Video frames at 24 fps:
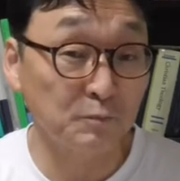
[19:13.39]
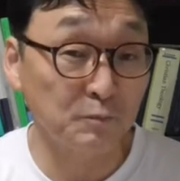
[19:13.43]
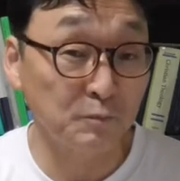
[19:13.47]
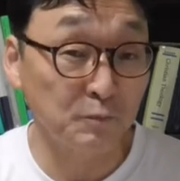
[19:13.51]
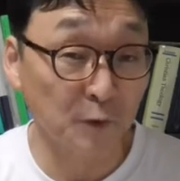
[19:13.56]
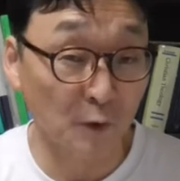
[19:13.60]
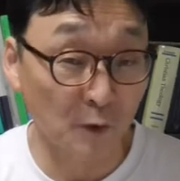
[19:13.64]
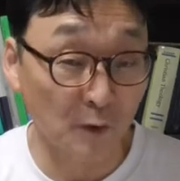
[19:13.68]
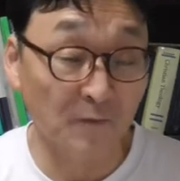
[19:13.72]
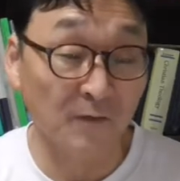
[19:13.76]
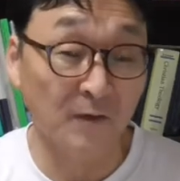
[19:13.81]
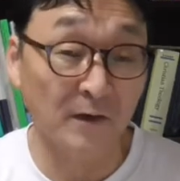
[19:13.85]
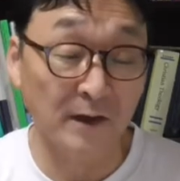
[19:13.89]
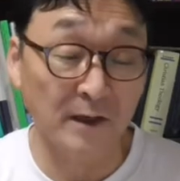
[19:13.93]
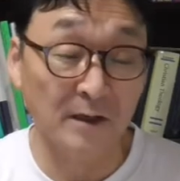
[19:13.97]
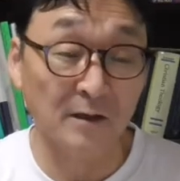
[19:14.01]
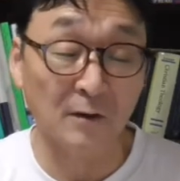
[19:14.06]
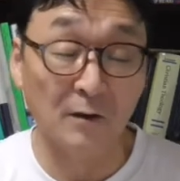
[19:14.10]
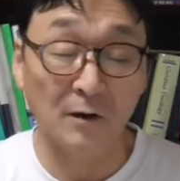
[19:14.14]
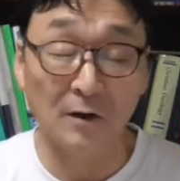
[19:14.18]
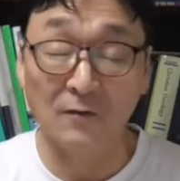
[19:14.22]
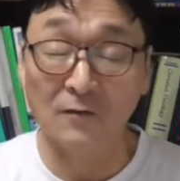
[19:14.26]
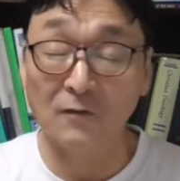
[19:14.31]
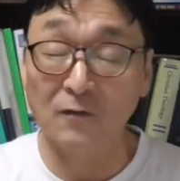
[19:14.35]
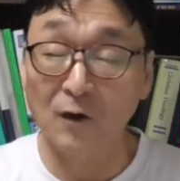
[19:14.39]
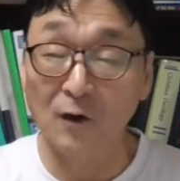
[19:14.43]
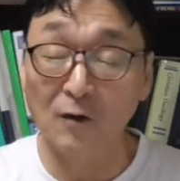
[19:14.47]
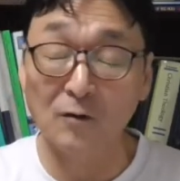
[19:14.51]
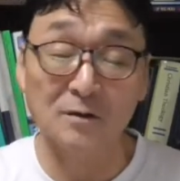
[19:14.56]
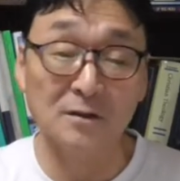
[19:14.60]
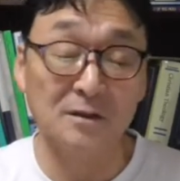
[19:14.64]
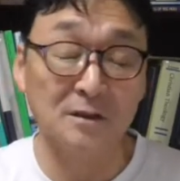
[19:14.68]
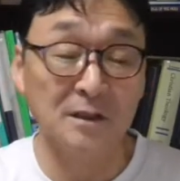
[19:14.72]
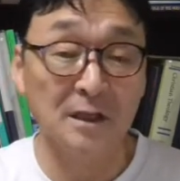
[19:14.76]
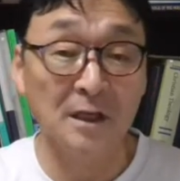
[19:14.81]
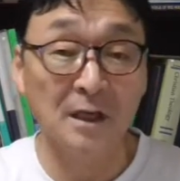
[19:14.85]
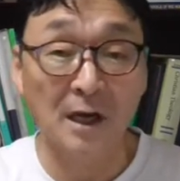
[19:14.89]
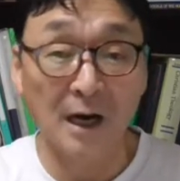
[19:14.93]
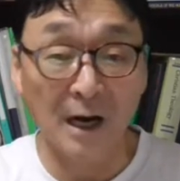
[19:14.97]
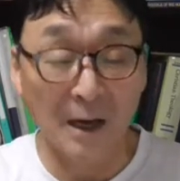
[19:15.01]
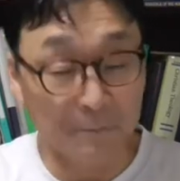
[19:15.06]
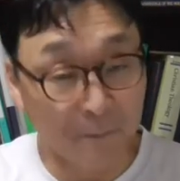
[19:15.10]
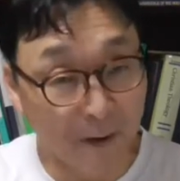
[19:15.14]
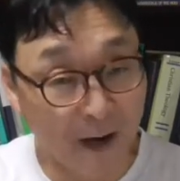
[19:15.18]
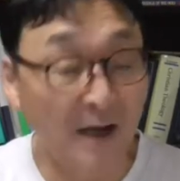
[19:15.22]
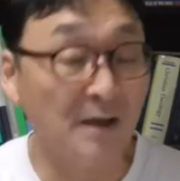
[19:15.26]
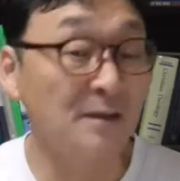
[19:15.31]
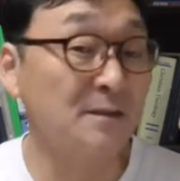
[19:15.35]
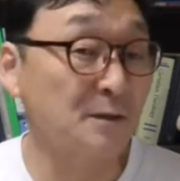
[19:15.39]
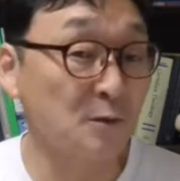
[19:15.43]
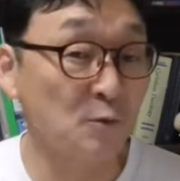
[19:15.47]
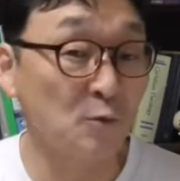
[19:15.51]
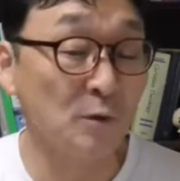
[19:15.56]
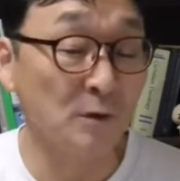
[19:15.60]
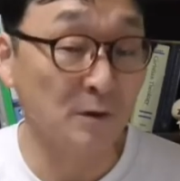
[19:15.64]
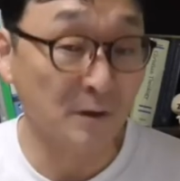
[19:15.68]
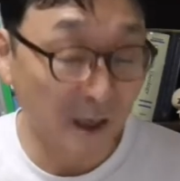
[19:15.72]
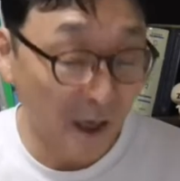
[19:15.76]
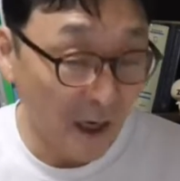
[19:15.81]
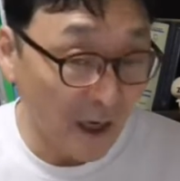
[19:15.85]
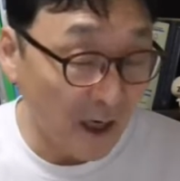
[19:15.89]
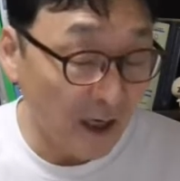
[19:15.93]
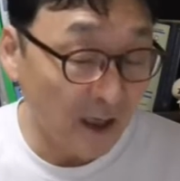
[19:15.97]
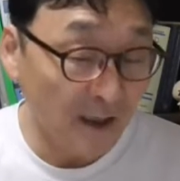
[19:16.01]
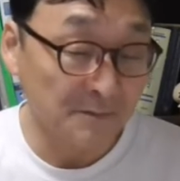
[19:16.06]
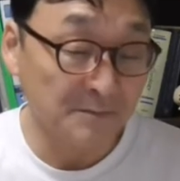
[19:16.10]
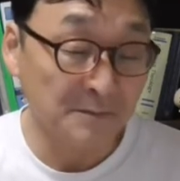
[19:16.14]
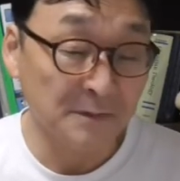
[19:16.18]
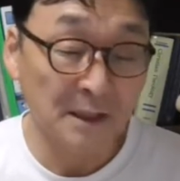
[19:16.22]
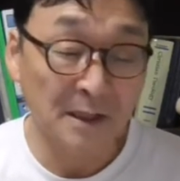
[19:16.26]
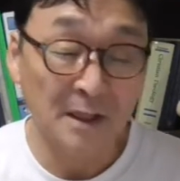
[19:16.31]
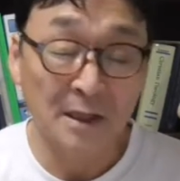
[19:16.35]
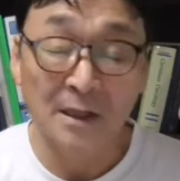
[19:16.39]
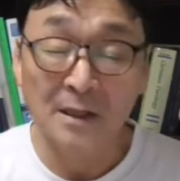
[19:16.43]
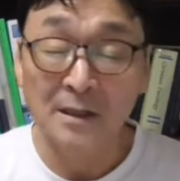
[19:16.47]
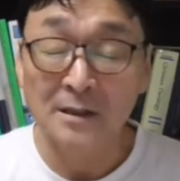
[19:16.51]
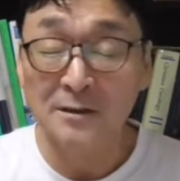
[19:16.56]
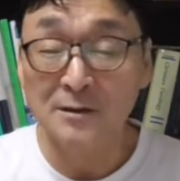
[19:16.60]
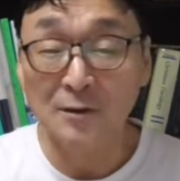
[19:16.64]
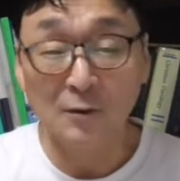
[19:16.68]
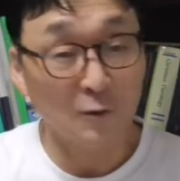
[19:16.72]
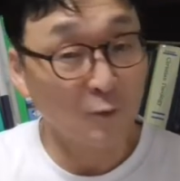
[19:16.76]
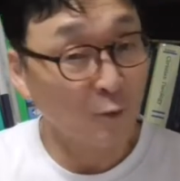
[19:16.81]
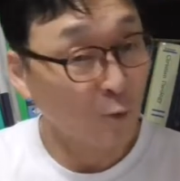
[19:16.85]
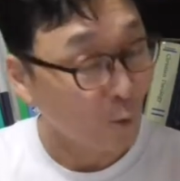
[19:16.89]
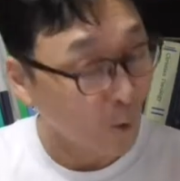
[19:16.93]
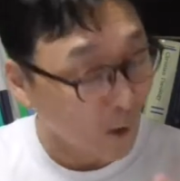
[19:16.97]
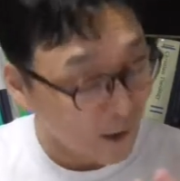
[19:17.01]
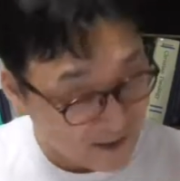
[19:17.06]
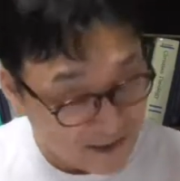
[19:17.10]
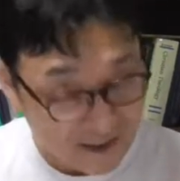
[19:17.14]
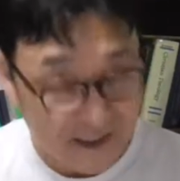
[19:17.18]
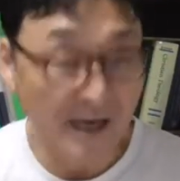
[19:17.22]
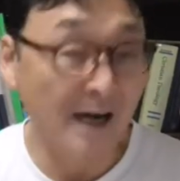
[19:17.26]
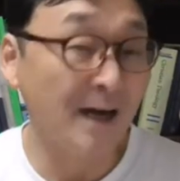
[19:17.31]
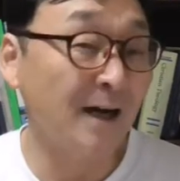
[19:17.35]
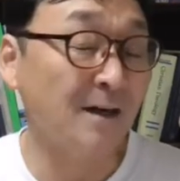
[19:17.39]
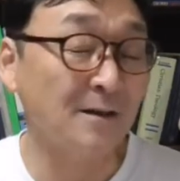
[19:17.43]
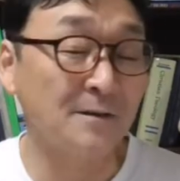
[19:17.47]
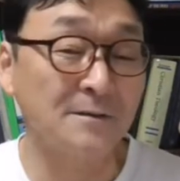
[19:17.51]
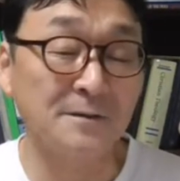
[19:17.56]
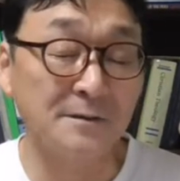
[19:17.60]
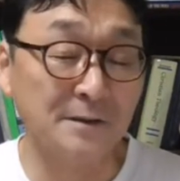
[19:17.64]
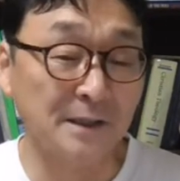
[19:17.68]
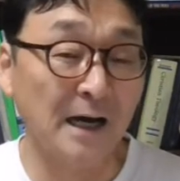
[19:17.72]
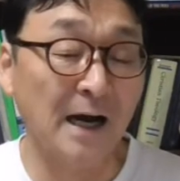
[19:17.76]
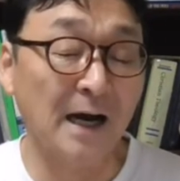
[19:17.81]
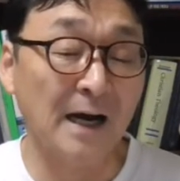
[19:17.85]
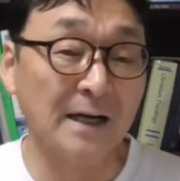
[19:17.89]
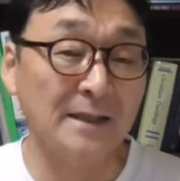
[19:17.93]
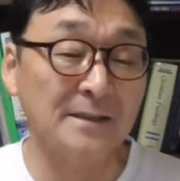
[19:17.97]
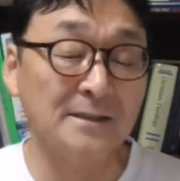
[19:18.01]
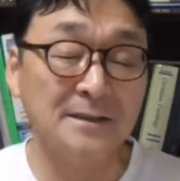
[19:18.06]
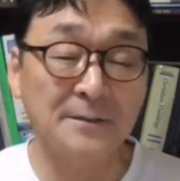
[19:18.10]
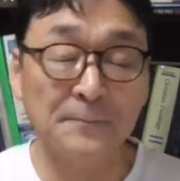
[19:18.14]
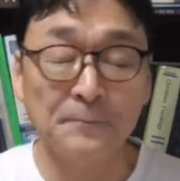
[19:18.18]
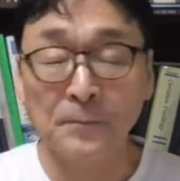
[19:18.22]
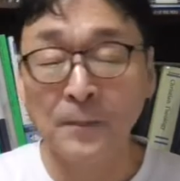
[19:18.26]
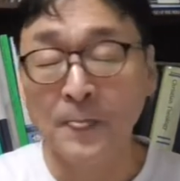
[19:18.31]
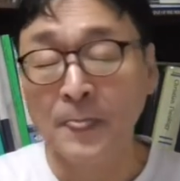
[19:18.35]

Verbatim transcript: prophet or false apostle will come. So watch out, guys.